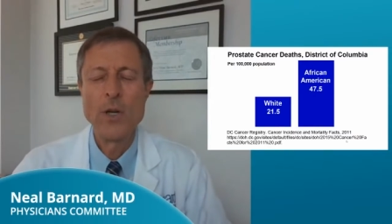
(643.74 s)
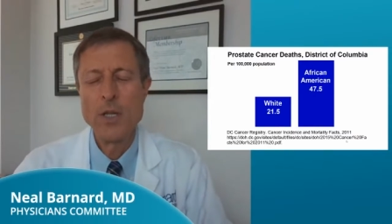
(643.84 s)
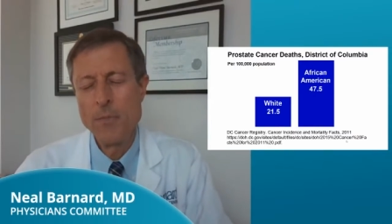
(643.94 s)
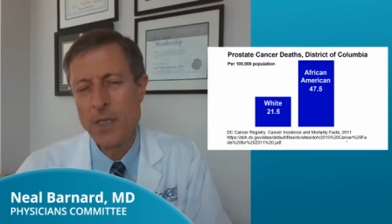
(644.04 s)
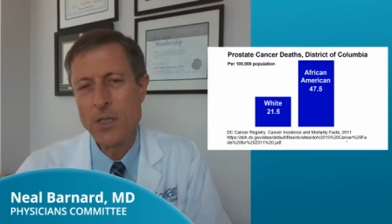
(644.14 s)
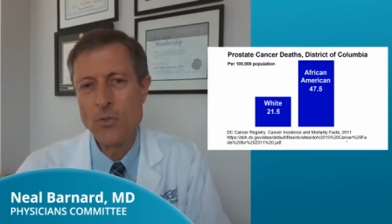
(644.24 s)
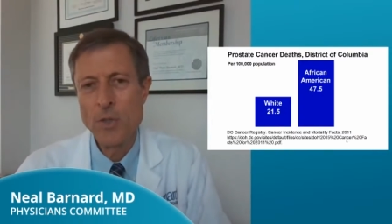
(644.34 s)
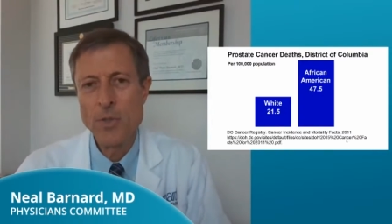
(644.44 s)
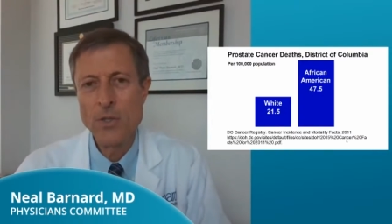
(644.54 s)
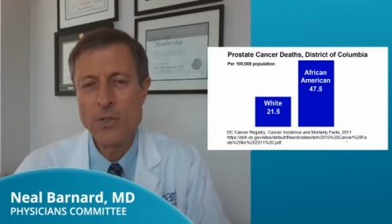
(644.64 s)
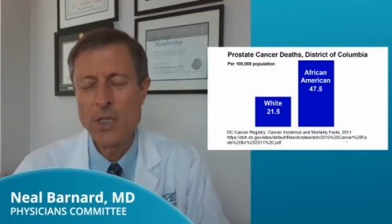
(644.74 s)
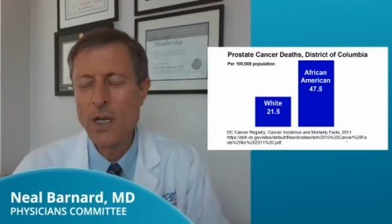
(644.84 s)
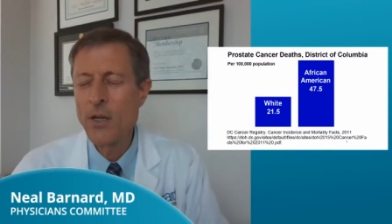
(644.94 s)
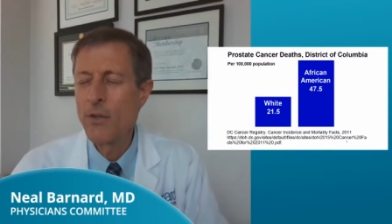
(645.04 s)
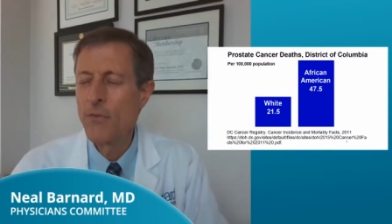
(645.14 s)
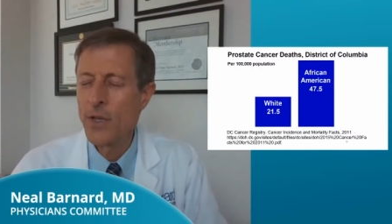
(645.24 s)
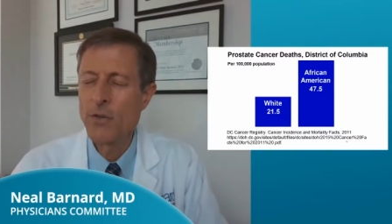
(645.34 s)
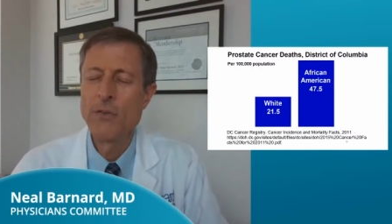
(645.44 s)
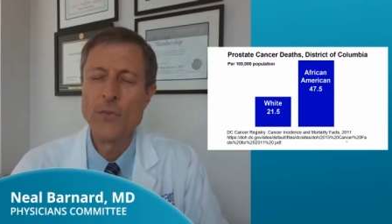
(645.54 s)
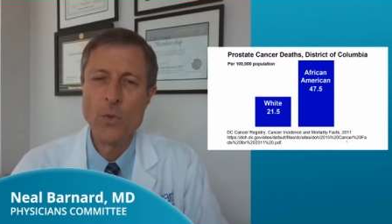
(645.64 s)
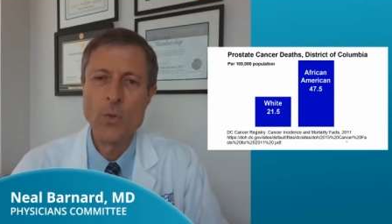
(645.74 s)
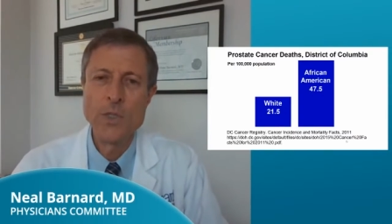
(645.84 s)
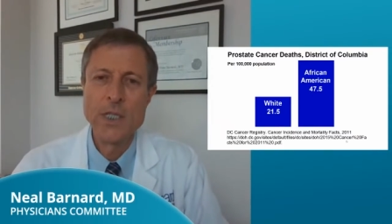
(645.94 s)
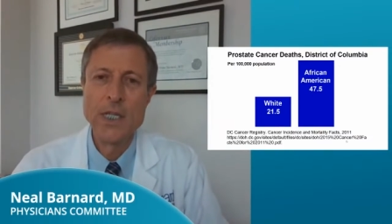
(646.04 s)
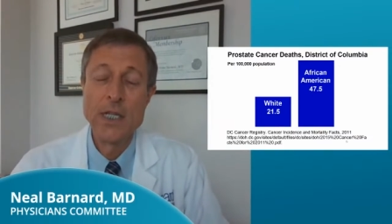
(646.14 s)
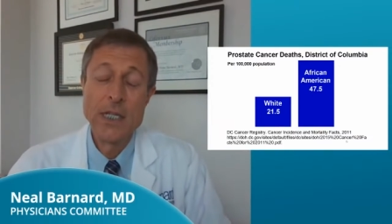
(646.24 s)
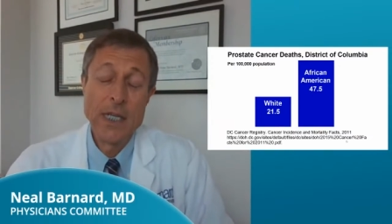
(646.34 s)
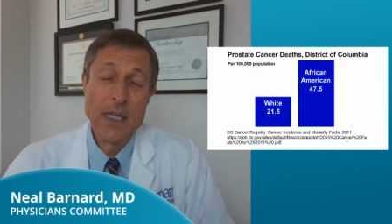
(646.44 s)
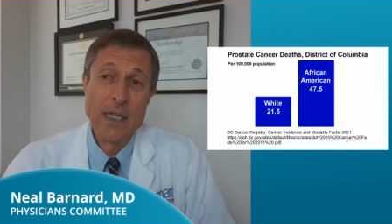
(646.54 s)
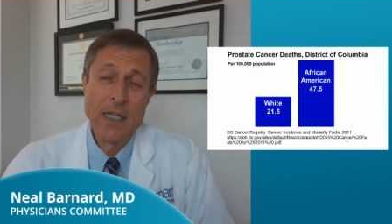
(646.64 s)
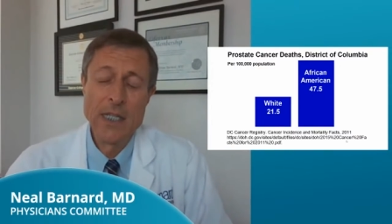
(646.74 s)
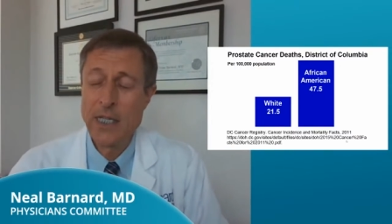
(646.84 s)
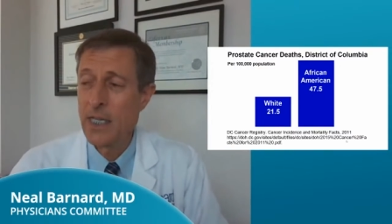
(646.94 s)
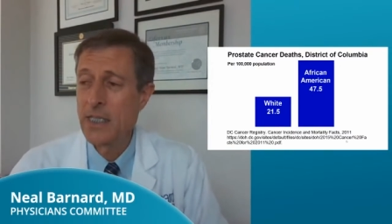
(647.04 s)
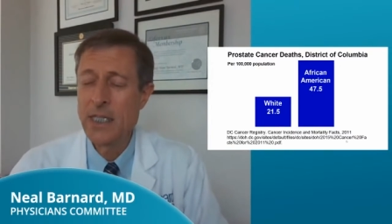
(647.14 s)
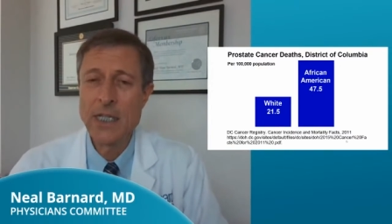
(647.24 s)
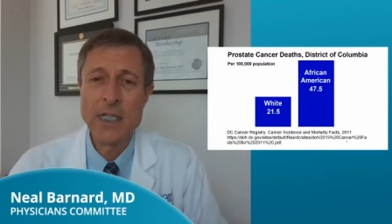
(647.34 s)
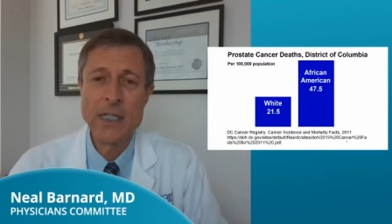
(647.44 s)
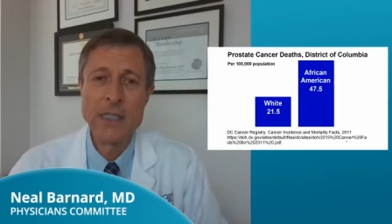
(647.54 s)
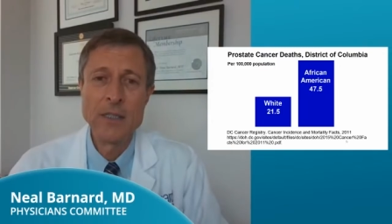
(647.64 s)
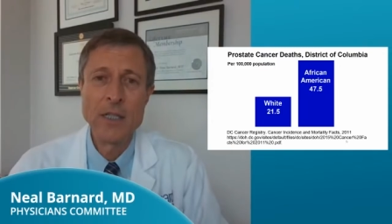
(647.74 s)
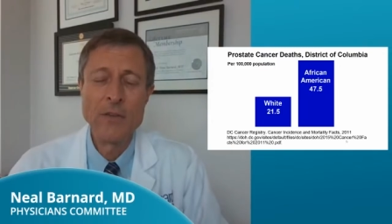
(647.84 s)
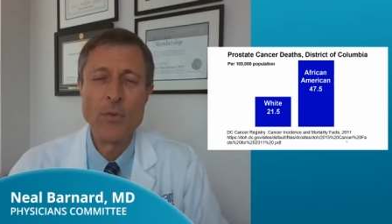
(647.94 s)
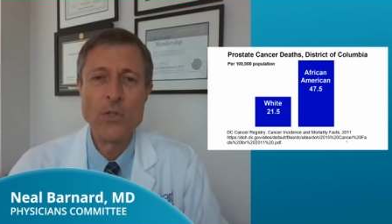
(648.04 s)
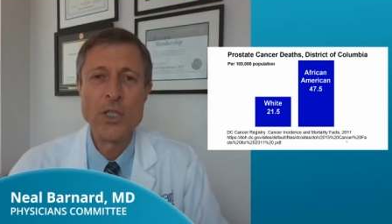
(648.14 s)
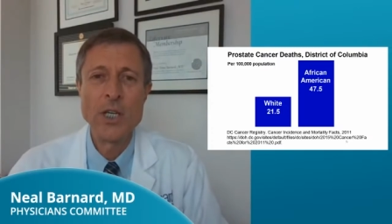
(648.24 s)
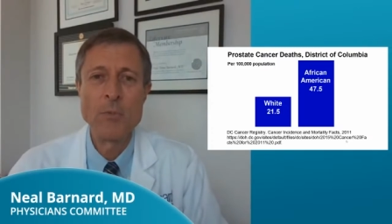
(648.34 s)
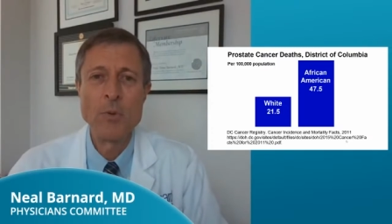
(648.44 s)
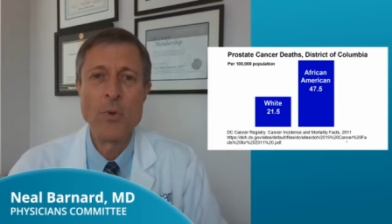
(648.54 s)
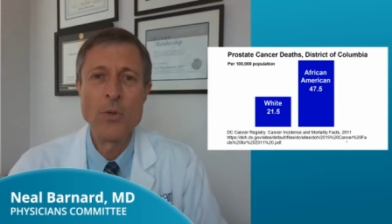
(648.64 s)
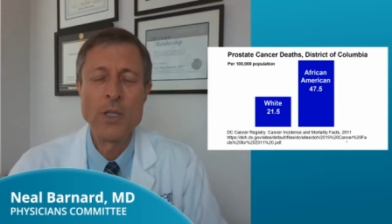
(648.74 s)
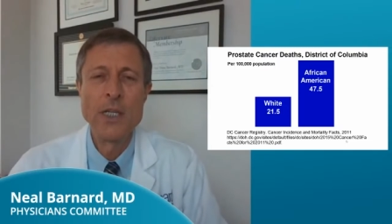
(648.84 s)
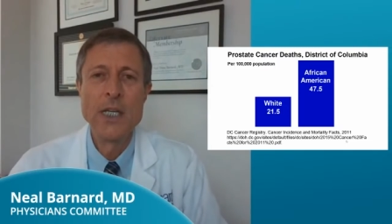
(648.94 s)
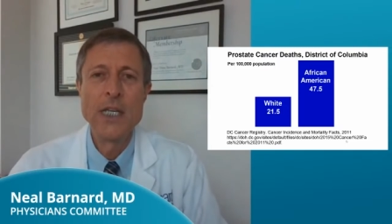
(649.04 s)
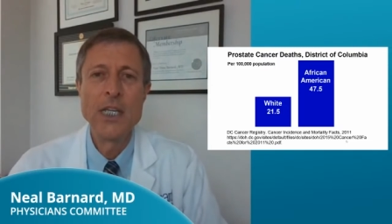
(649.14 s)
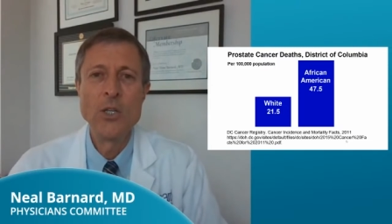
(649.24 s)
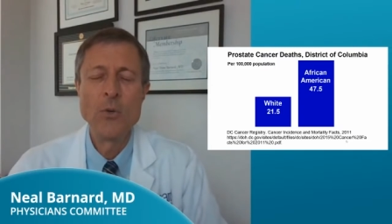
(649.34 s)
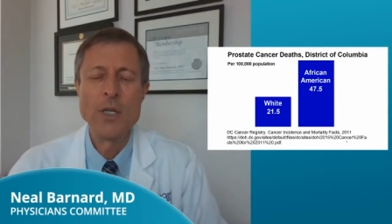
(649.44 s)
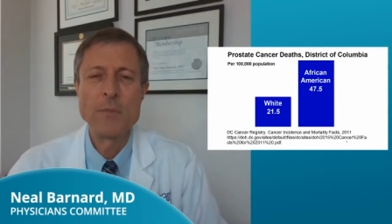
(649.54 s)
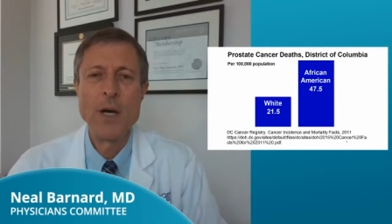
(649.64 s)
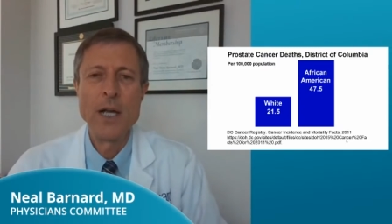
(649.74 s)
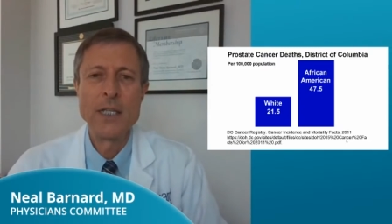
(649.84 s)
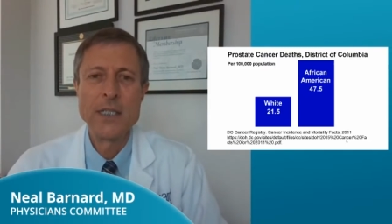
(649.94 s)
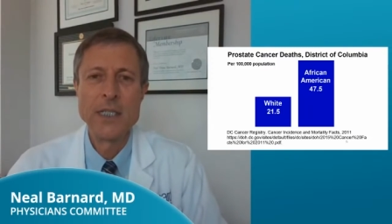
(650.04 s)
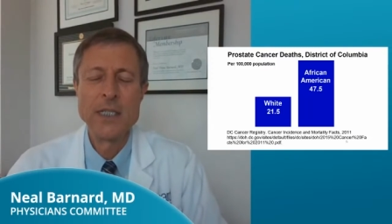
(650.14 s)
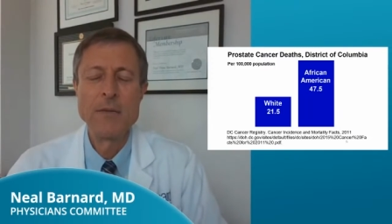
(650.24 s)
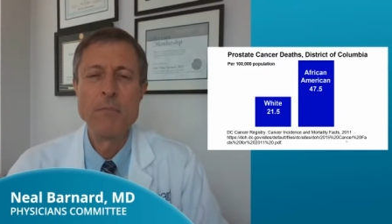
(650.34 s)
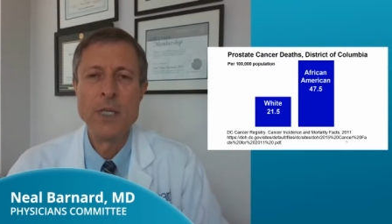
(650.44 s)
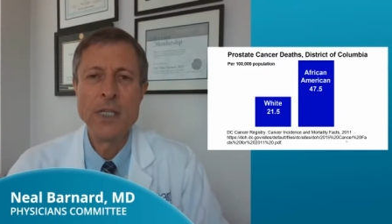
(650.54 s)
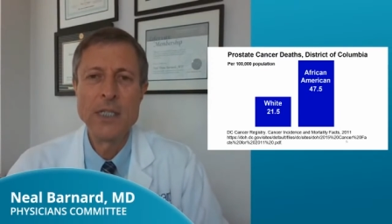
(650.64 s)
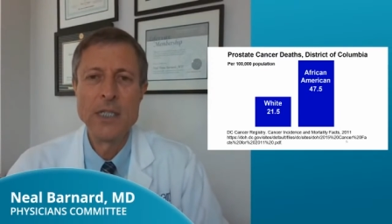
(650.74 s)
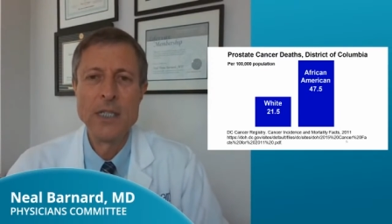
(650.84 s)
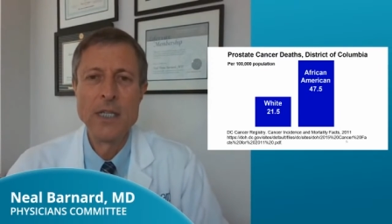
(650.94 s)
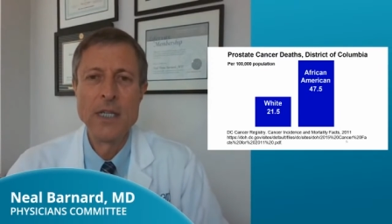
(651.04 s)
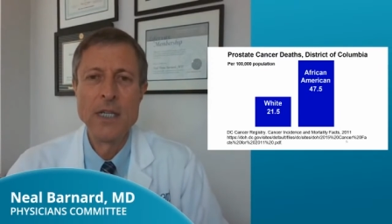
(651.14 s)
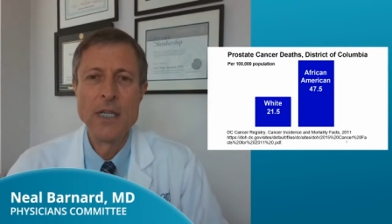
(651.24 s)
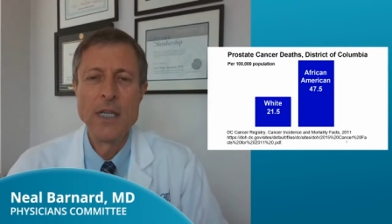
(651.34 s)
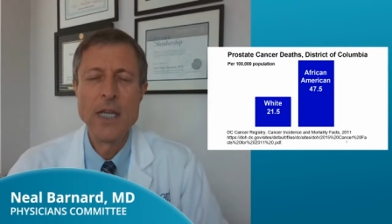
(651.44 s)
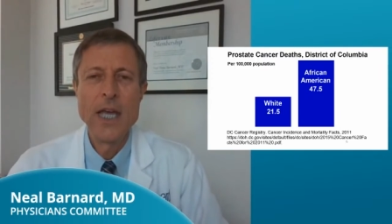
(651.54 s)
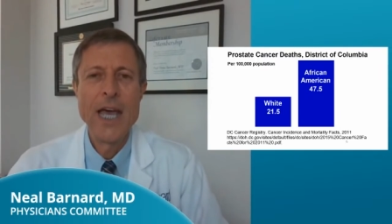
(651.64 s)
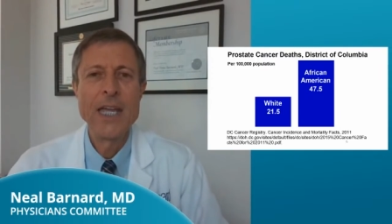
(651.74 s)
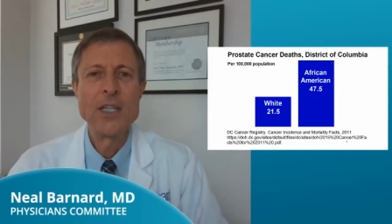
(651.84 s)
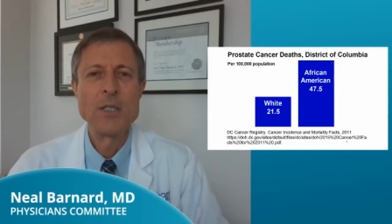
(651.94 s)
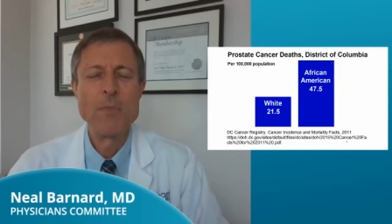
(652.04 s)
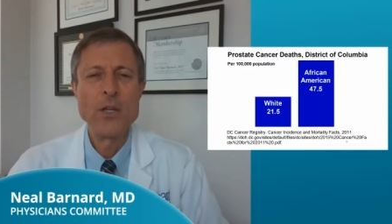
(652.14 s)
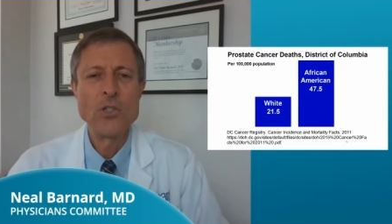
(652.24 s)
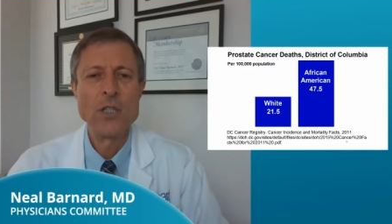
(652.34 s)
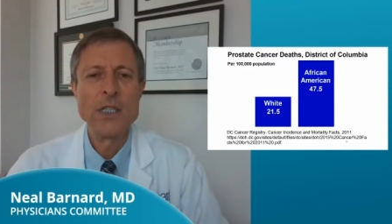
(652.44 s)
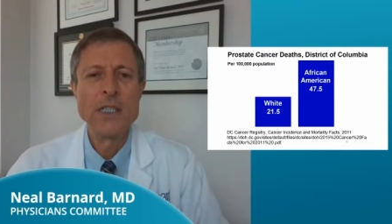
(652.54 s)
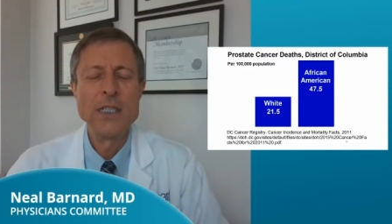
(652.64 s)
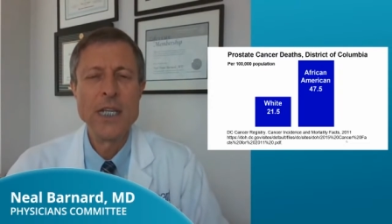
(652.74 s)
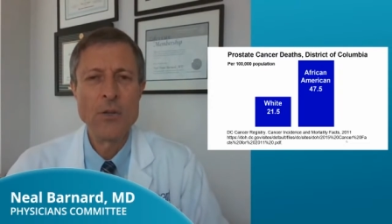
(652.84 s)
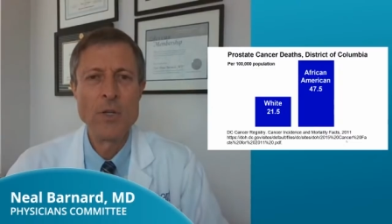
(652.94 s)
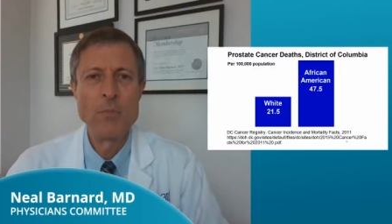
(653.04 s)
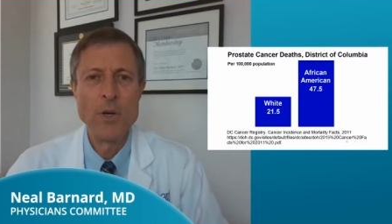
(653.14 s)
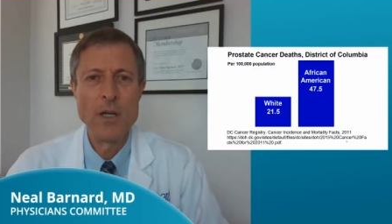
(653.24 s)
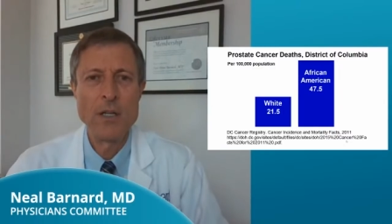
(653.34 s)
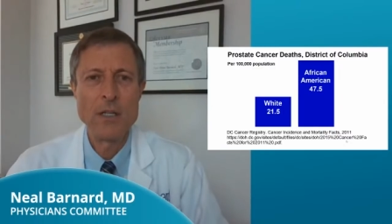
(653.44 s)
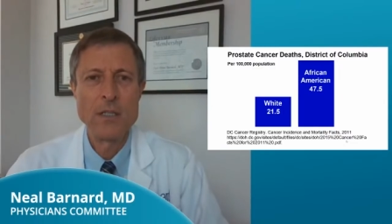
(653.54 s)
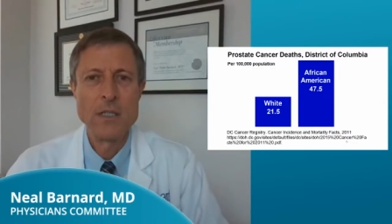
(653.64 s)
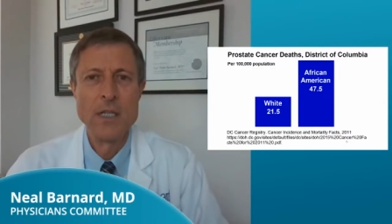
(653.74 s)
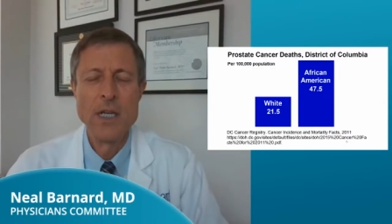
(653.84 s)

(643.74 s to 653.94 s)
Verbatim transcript: One of the big contributors are the very foods that, that uh, unfortunately are promoted in US policies meat and especially dairy products.